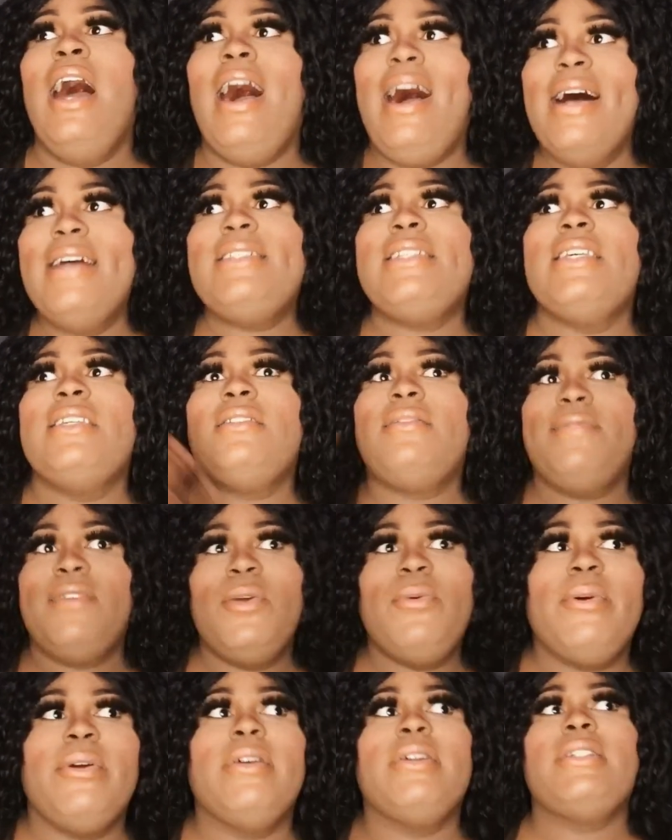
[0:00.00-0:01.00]
us as
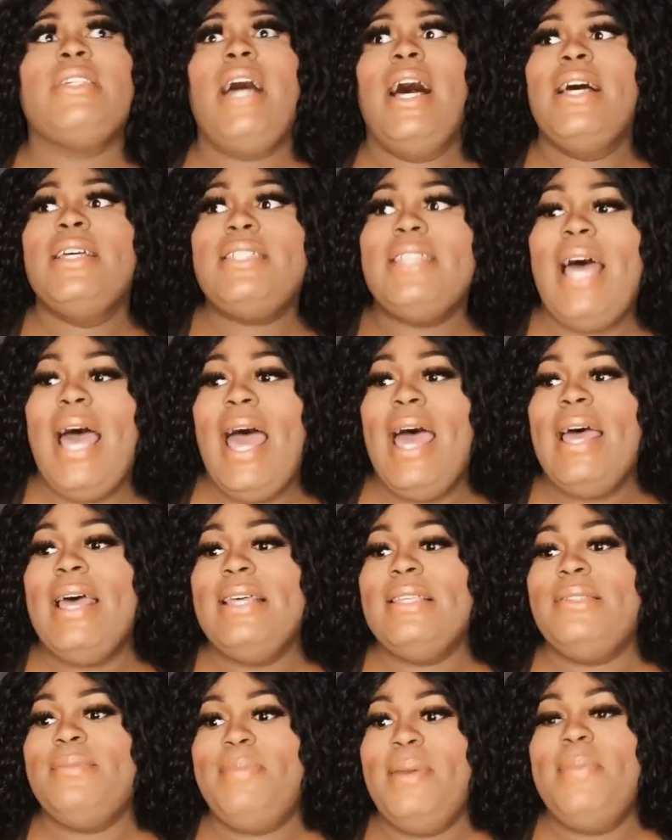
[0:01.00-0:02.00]
viewers, us
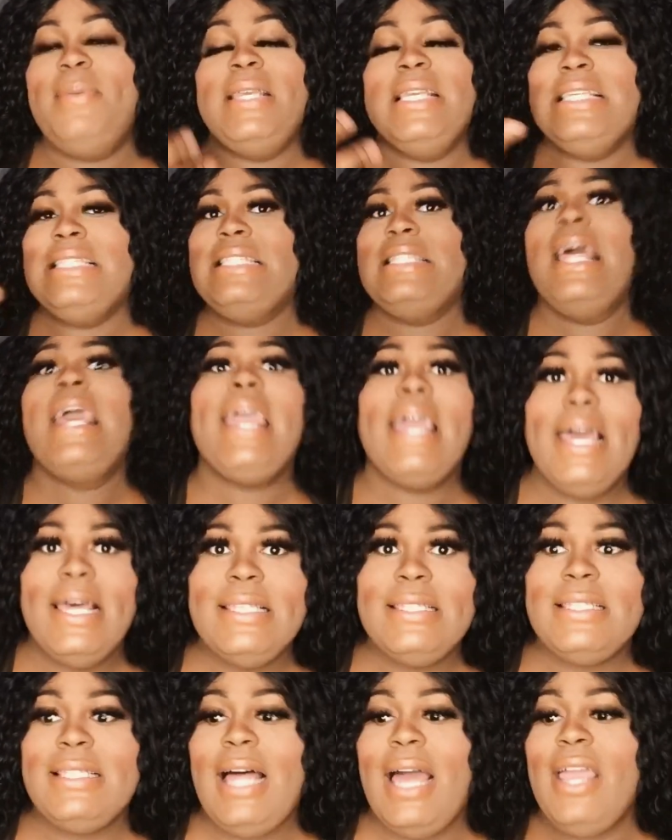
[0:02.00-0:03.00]
as BB
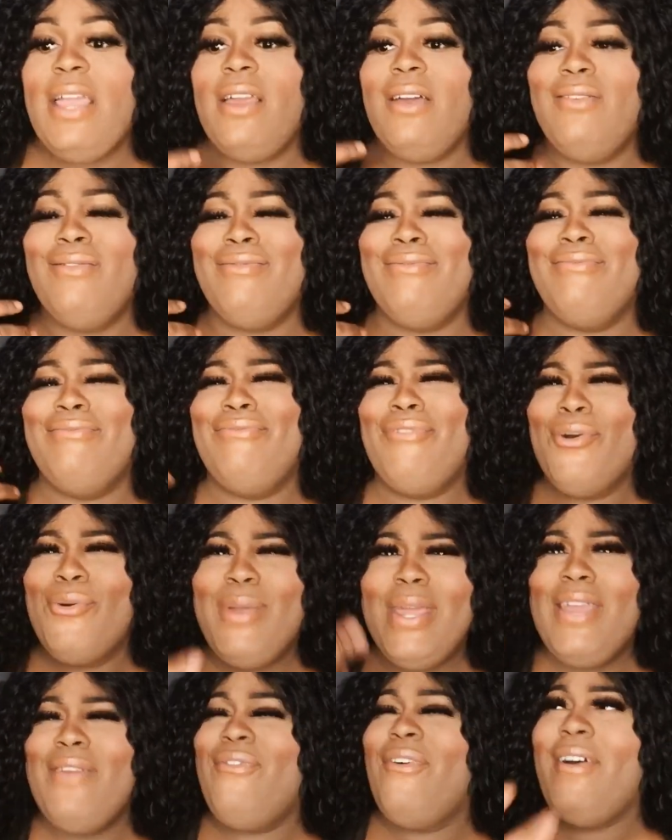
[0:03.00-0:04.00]
stans, like,
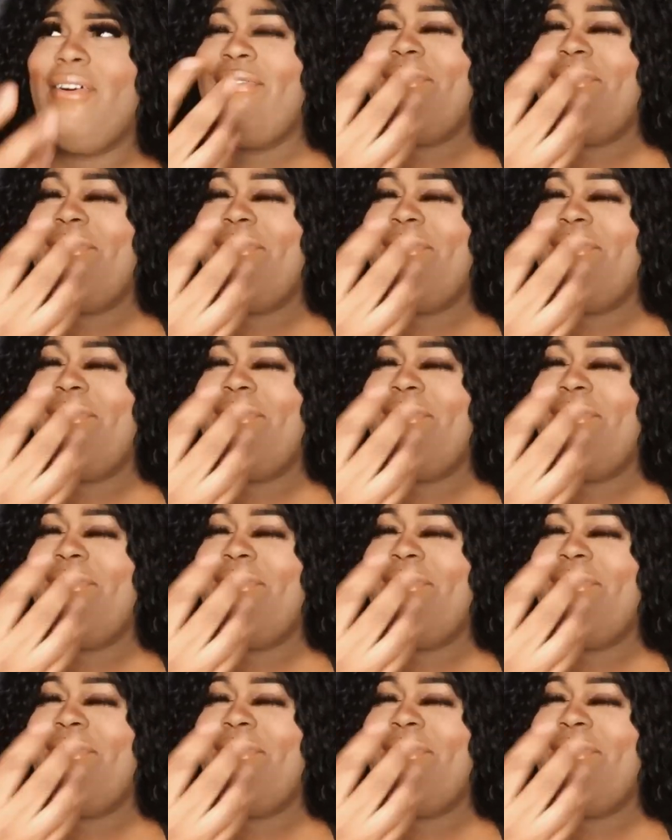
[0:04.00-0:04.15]
rooting for a